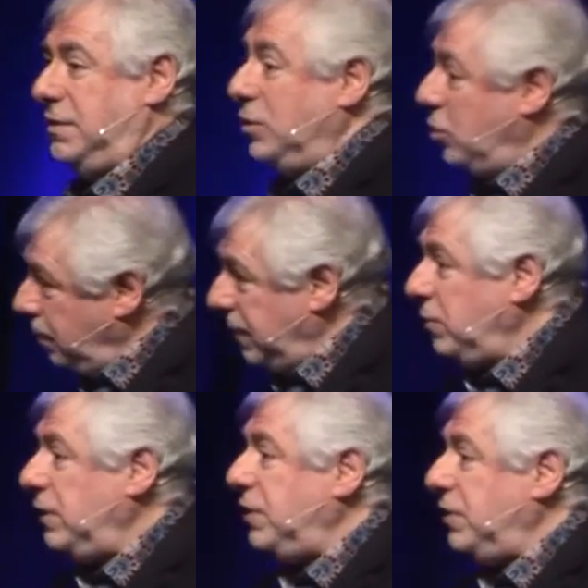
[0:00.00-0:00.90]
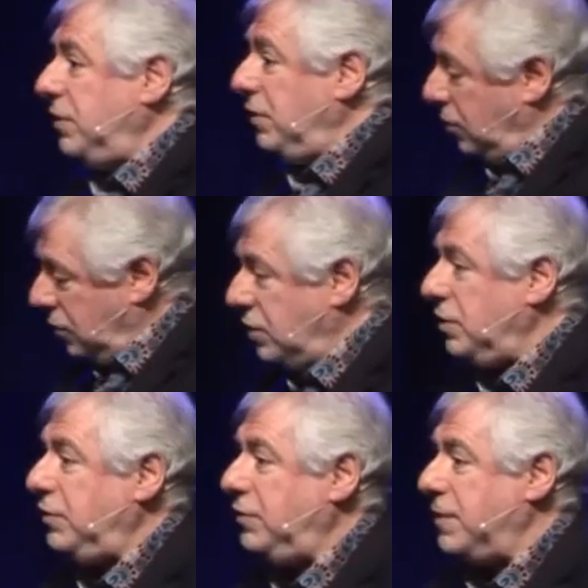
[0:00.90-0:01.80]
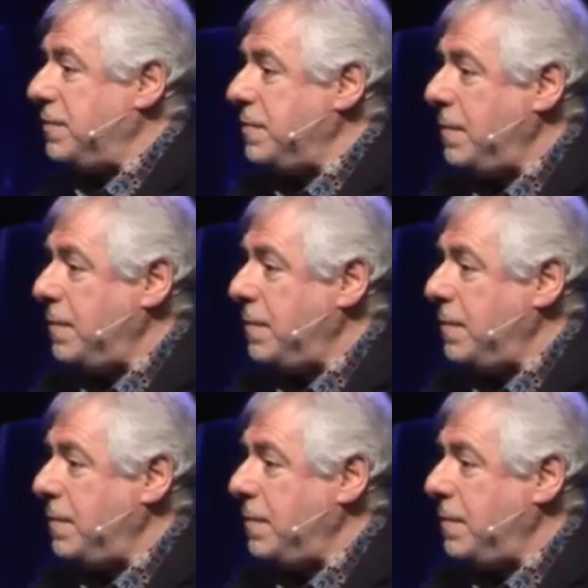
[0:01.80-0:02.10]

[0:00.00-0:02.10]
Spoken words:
Could be with your children.